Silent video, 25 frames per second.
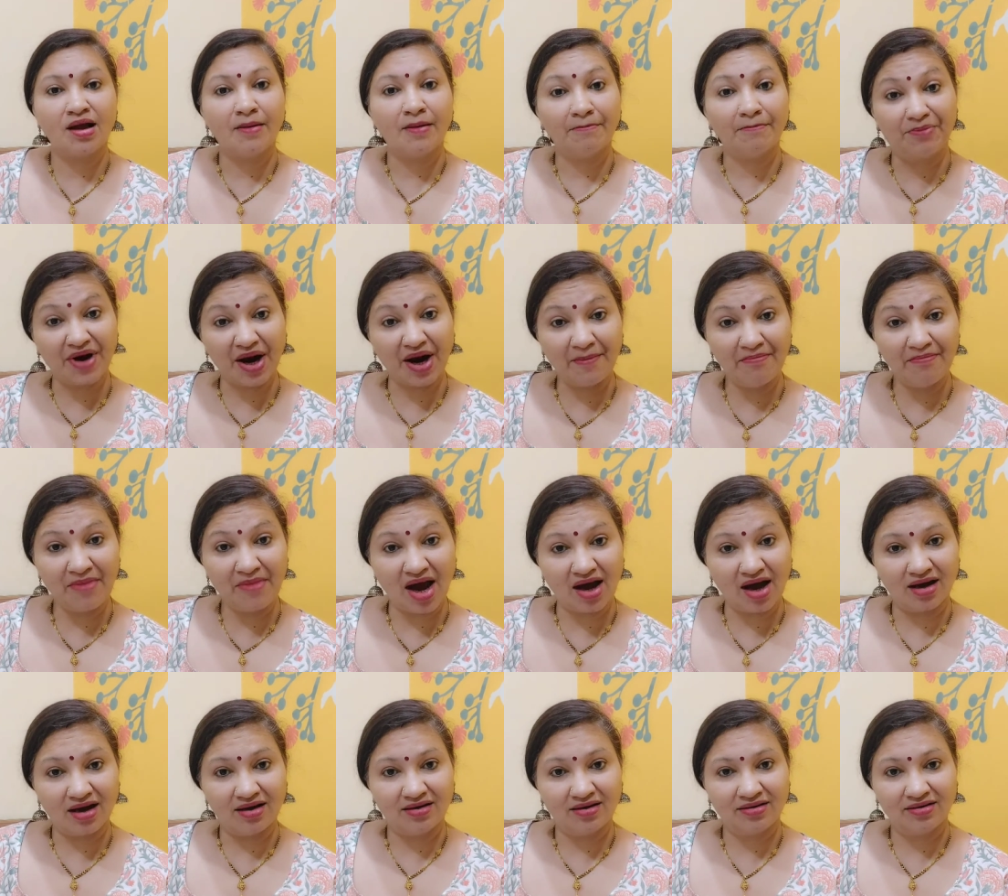
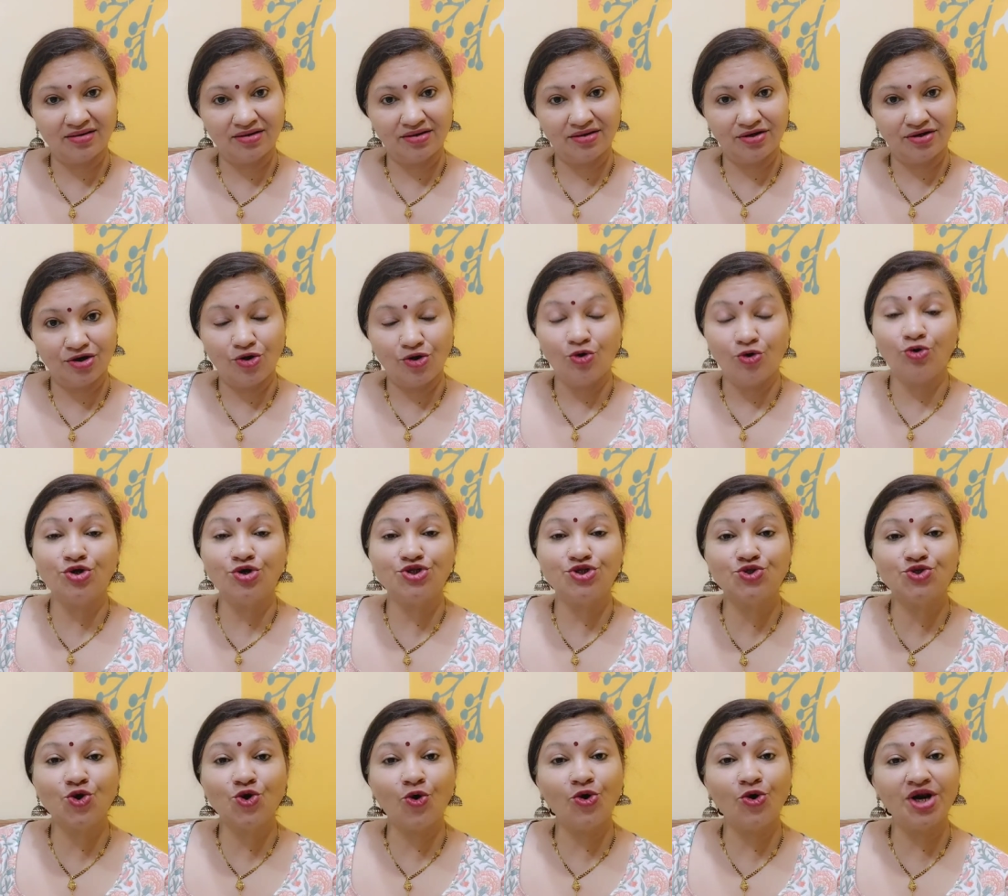Brahma, who is
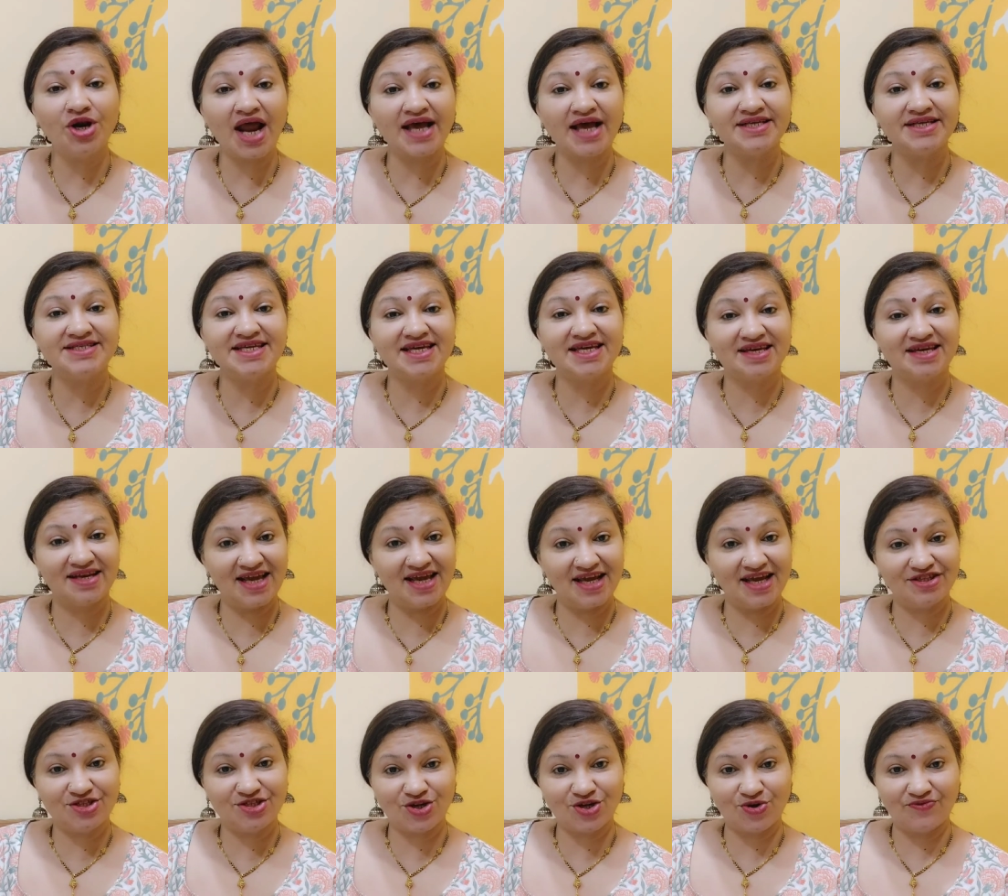known as the
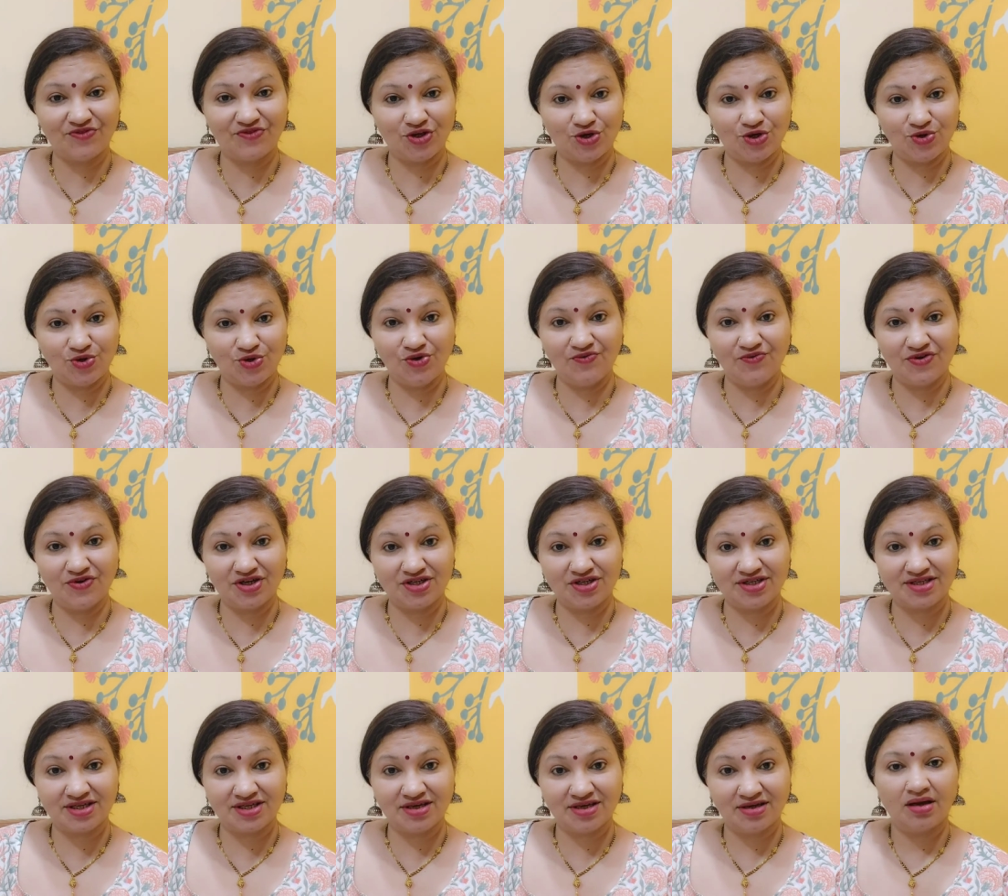creator of the
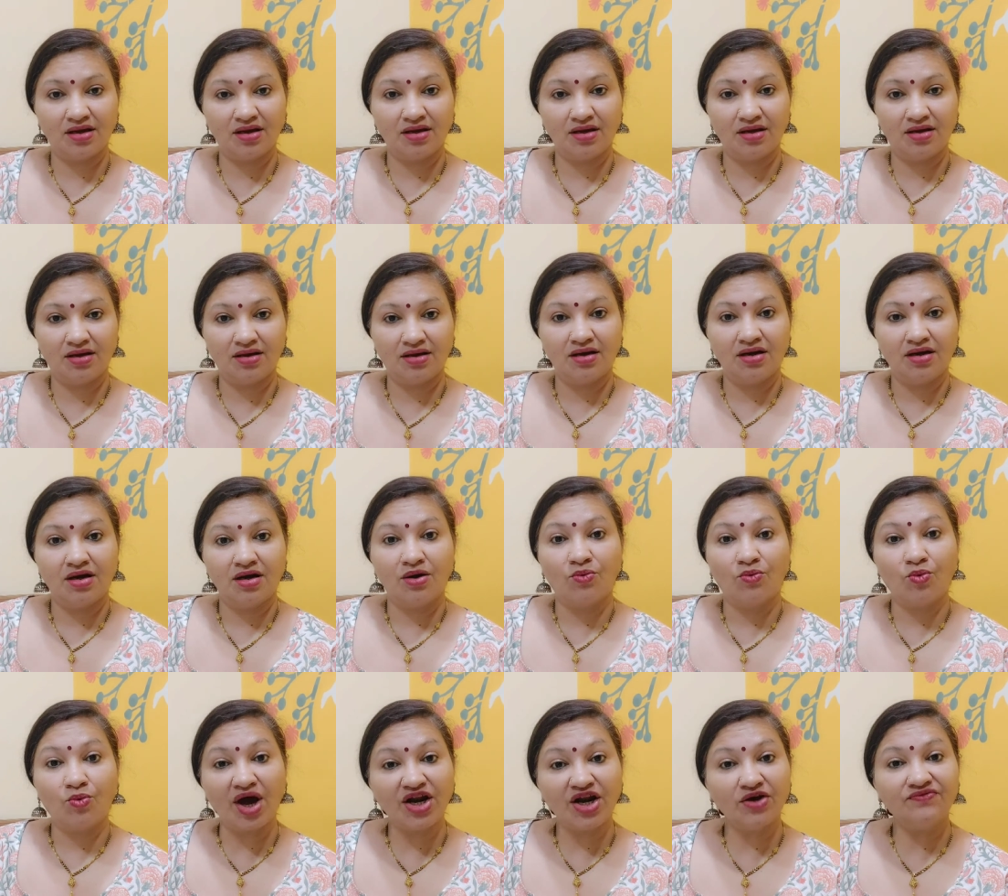universe,
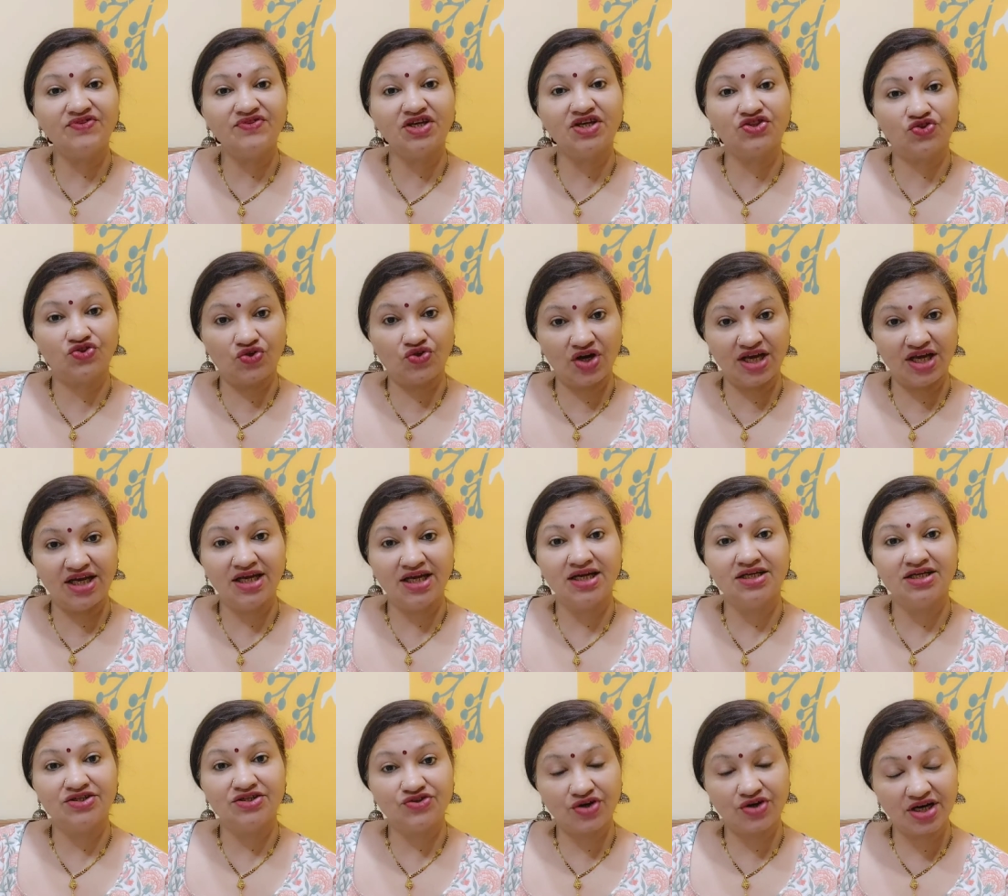one of the three
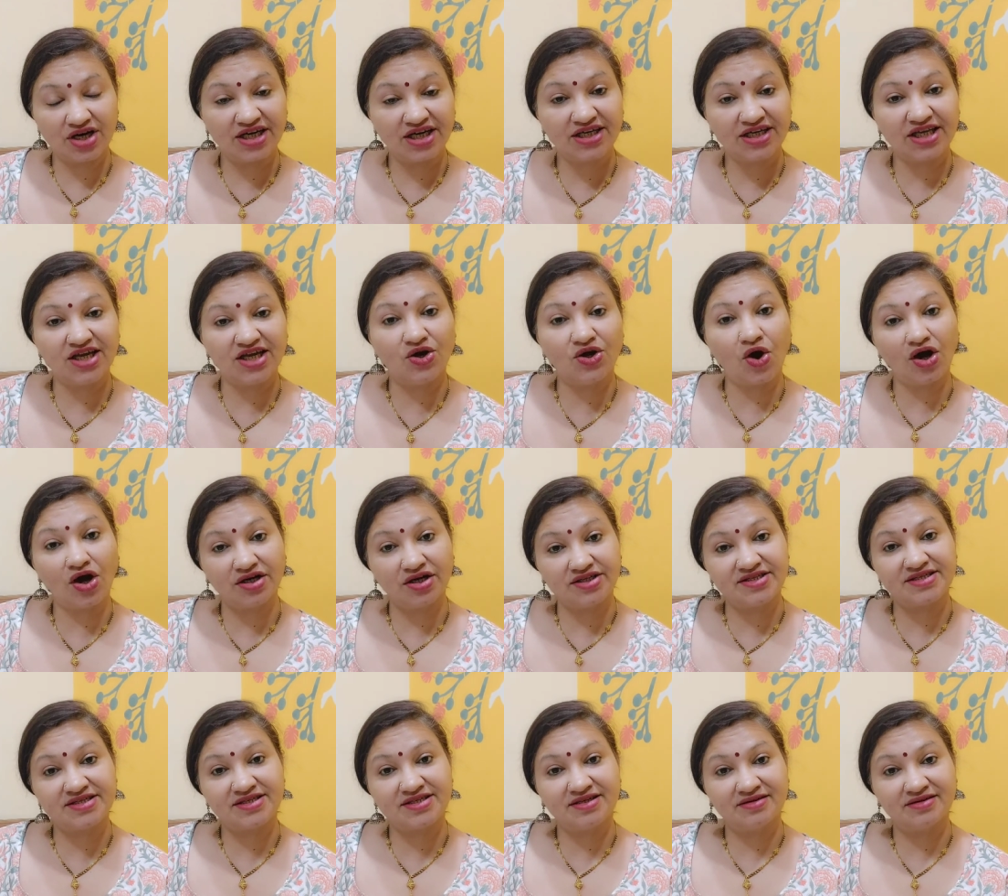Trinity
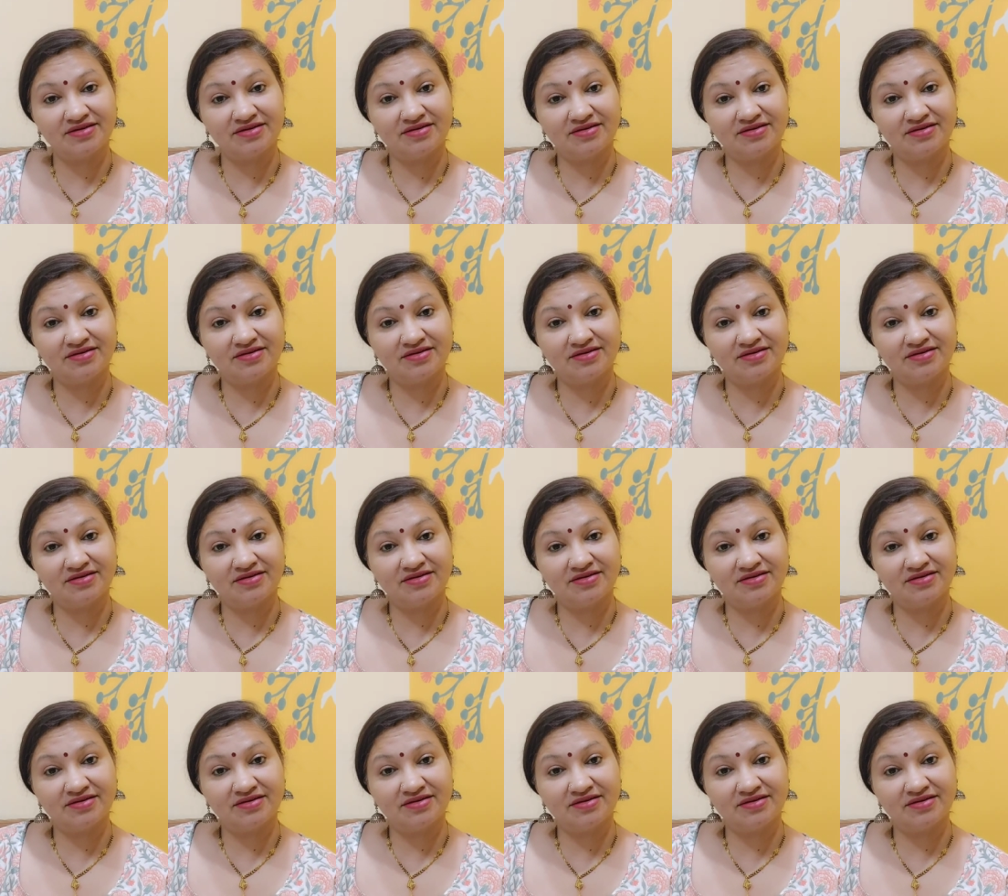gods.